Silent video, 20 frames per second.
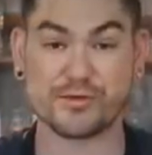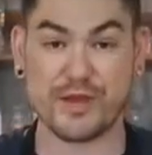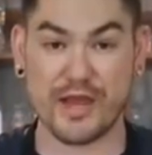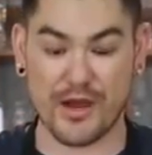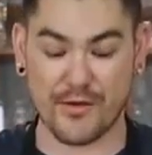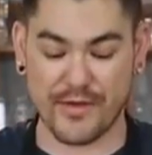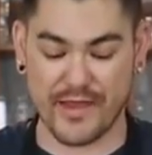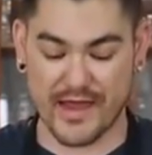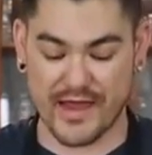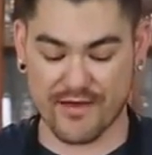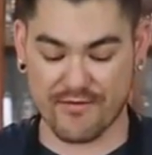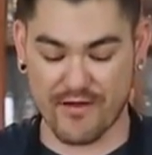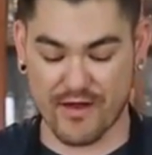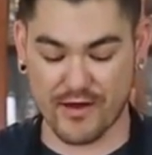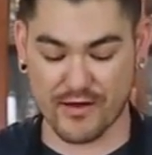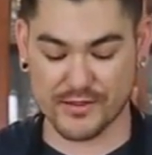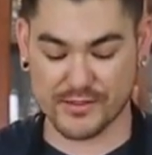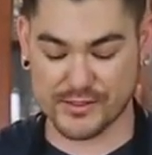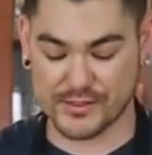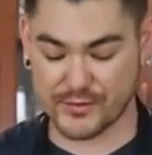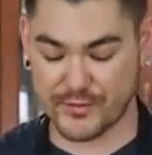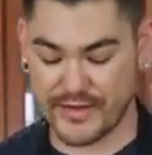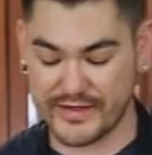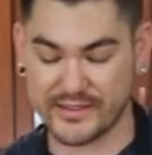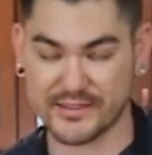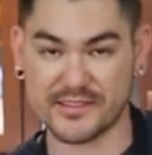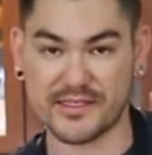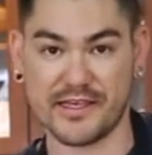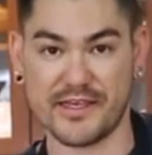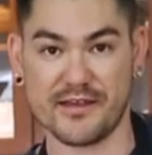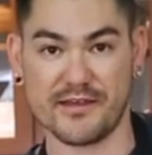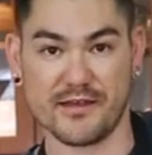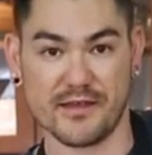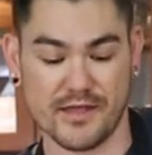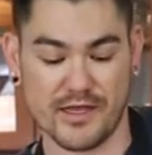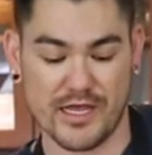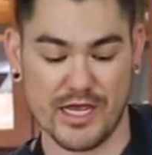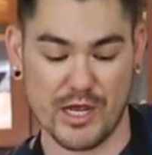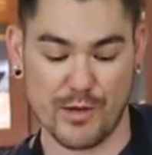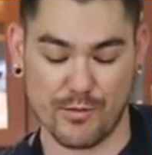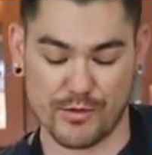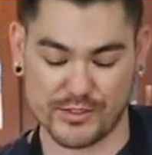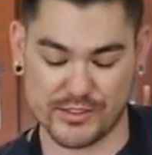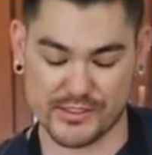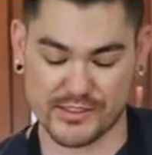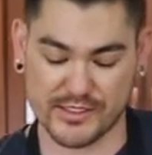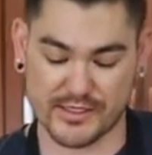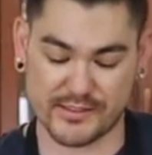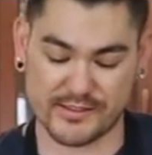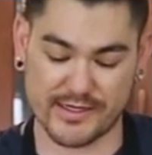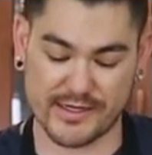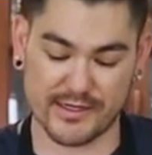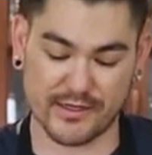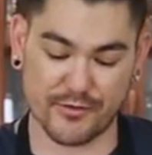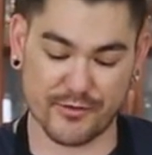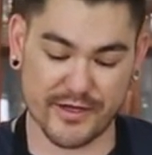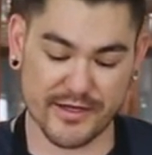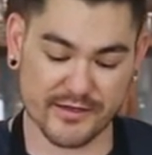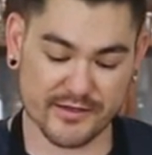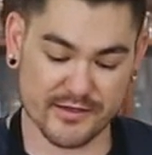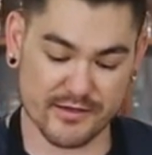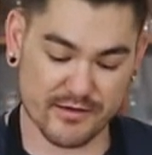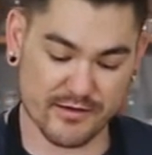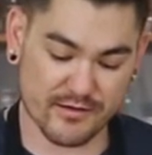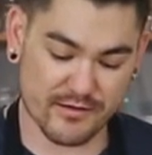now we have our sweetened tea, and we're just going to dilute it.